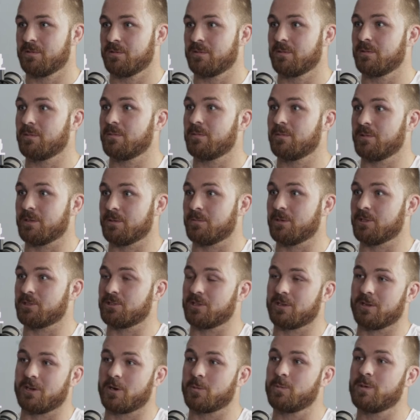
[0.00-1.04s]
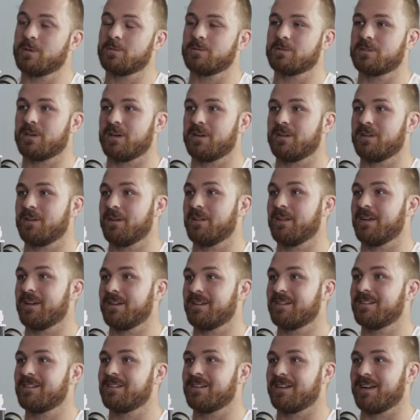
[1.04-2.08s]
which a lot of people don't know that.
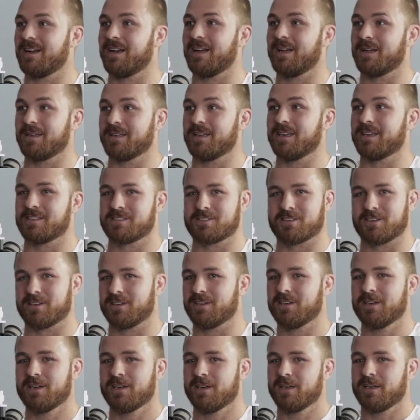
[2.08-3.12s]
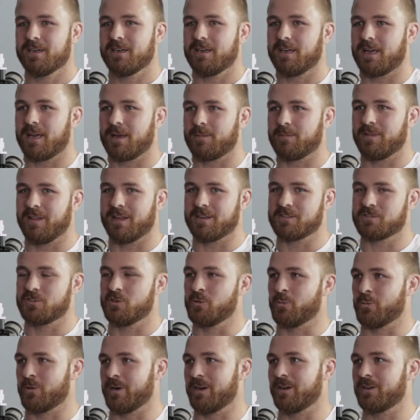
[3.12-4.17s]
Yeah. So in that
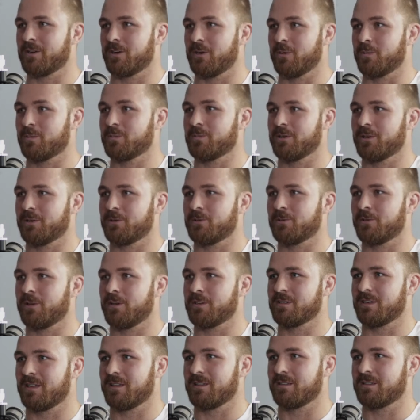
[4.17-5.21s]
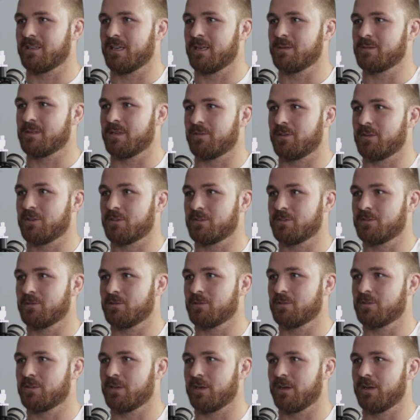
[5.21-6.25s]
Super 8 comp, you know, all those other teams have a hostel,
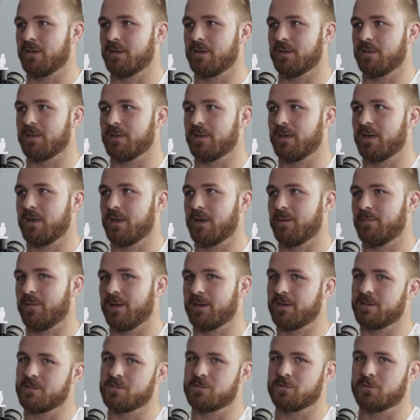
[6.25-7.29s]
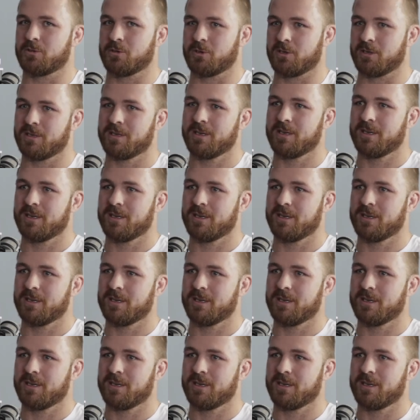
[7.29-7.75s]
so they can sort of,